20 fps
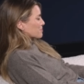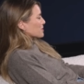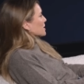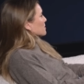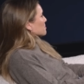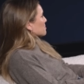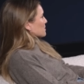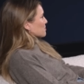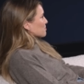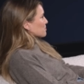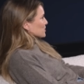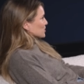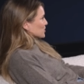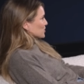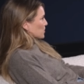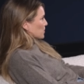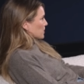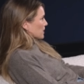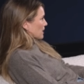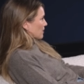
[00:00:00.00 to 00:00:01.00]
but i've been
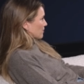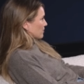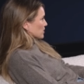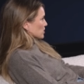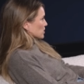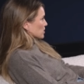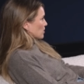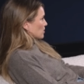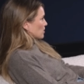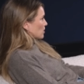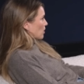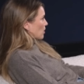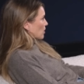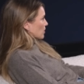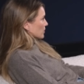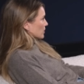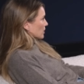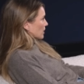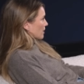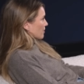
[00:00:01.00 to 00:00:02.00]
pursuing it for so
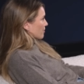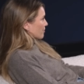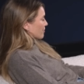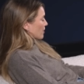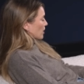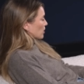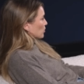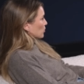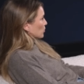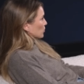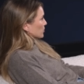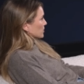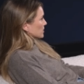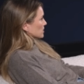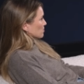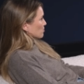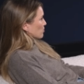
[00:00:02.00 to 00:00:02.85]
long that i felt all this